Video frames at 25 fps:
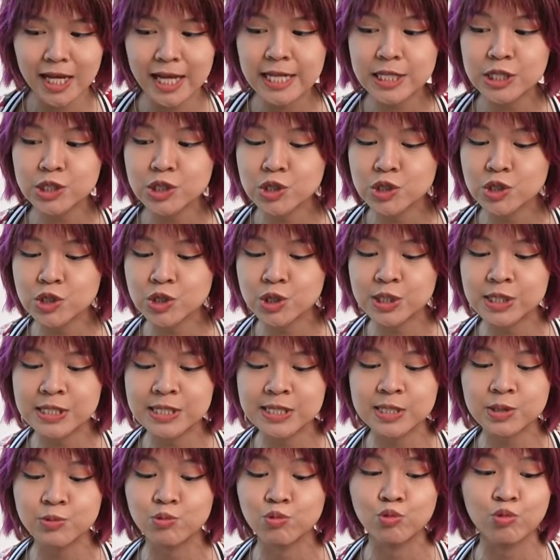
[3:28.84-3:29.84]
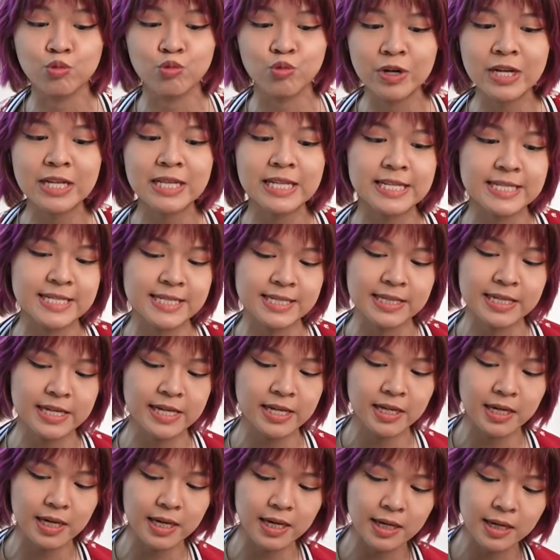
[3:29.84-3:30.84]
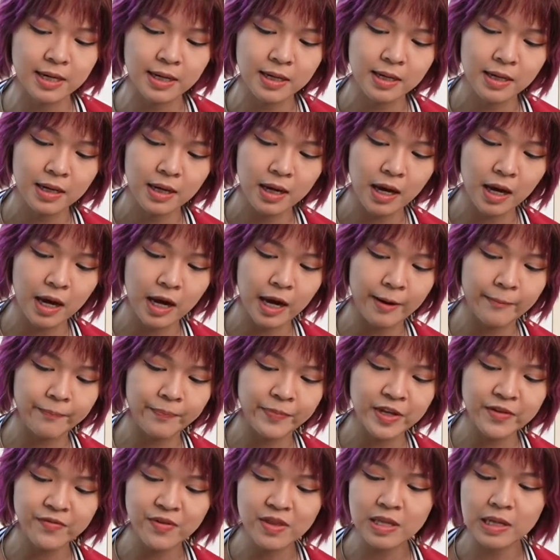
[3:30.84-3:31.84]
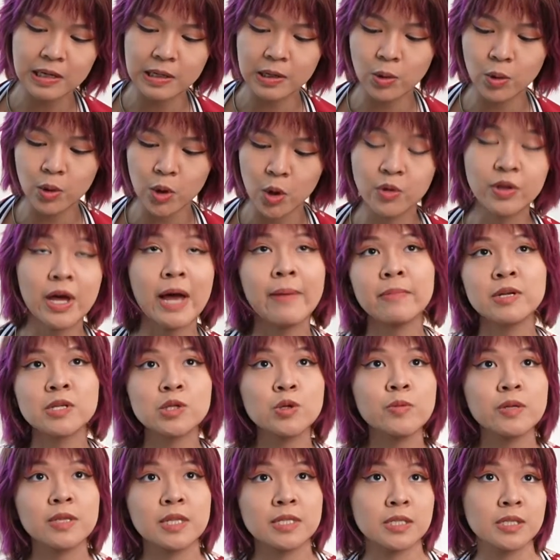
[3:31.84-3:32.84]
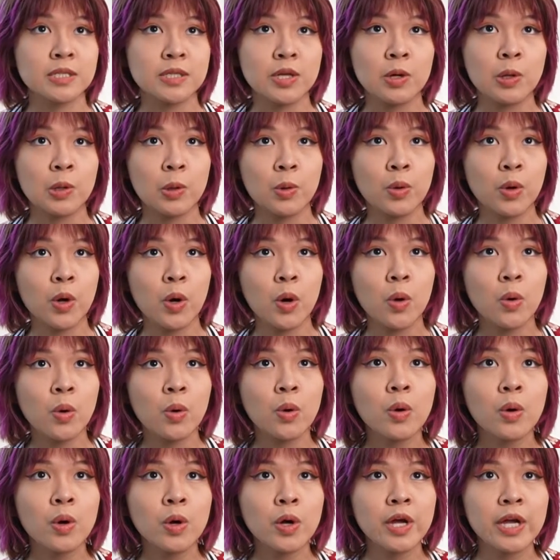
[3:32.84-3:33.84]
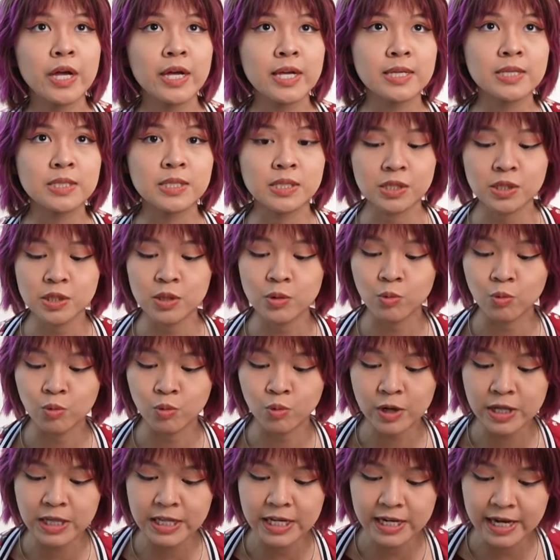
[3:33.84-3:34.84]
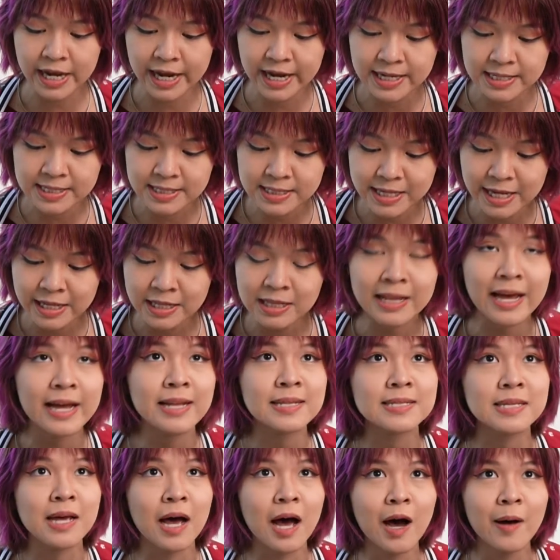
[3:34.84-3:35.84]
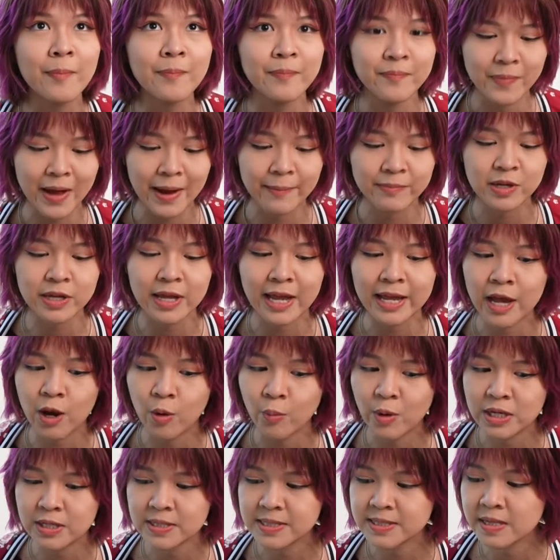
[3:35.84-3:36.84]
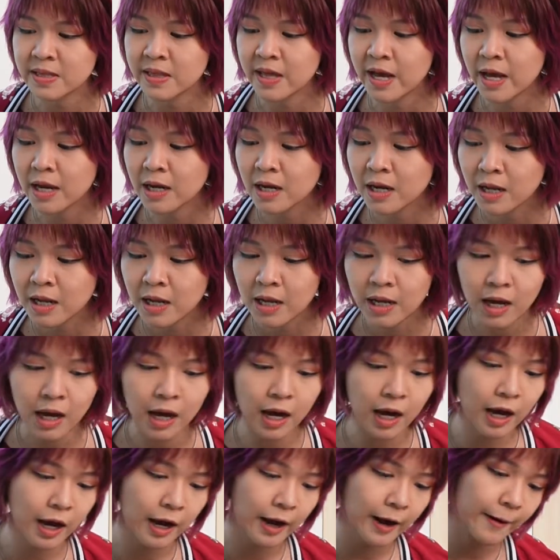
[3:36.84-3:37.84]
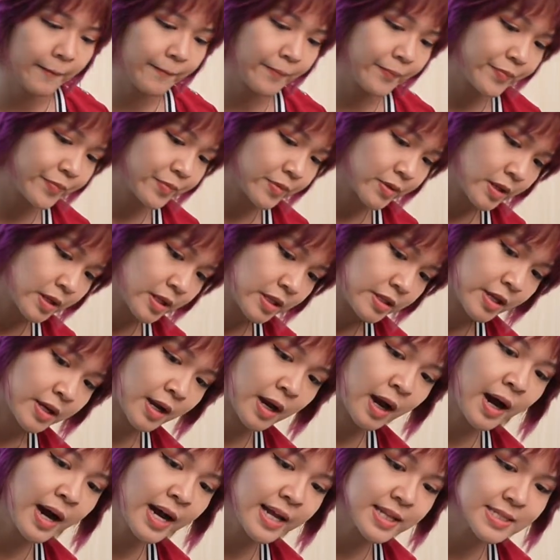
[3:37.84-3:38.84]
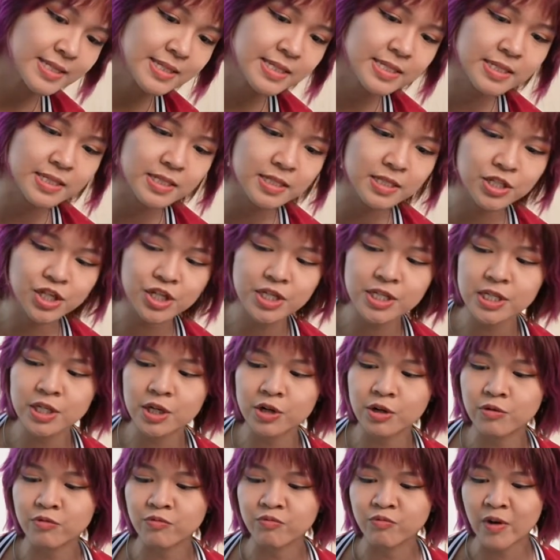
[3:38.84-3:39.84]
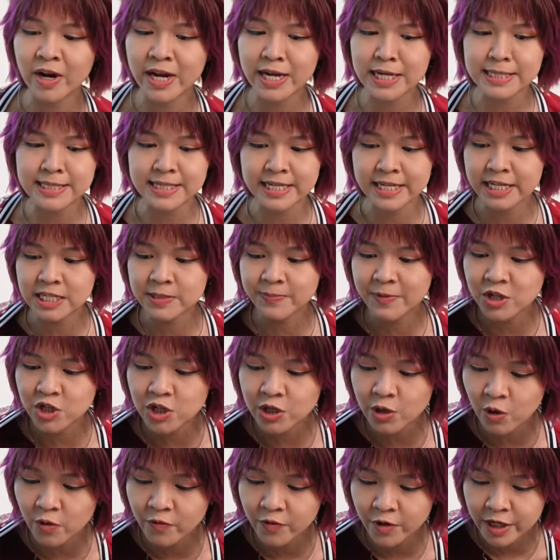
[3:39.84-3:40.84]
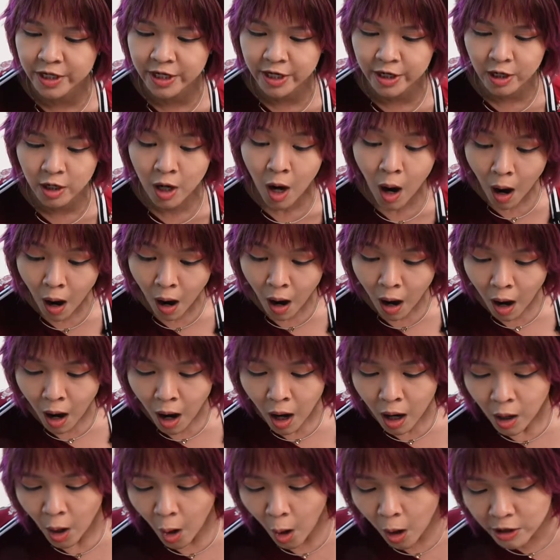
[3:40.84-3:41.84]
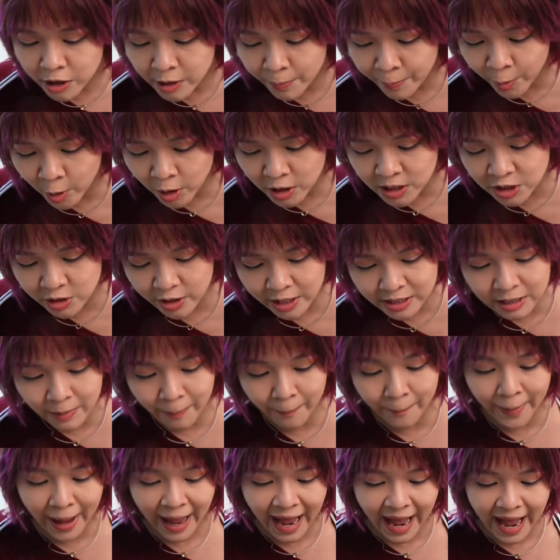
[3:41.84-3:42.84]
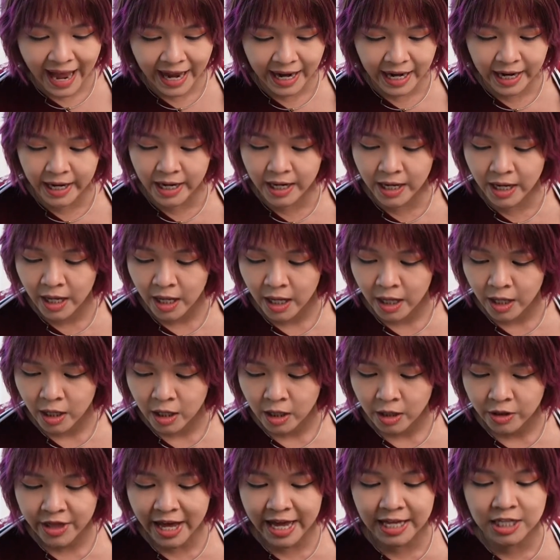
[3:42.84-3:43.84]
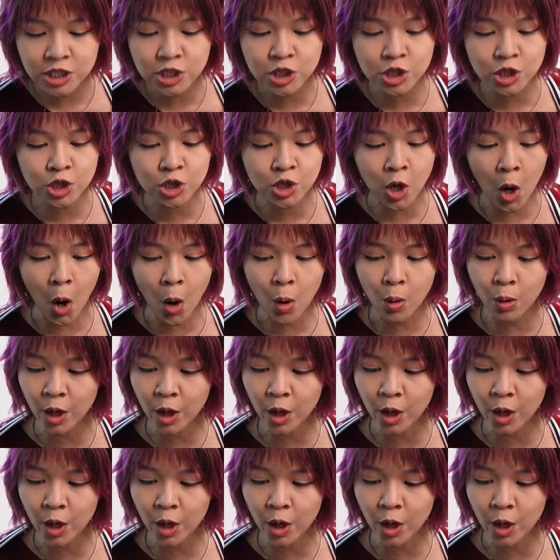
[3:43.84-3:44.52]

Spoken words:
It's really sleek. Even the logo, I'm assuming this is their logo, is really nice. It lights up. I can't wait to see that. The cuts. Just crazy, especially over here. All the ports are at the back? That's so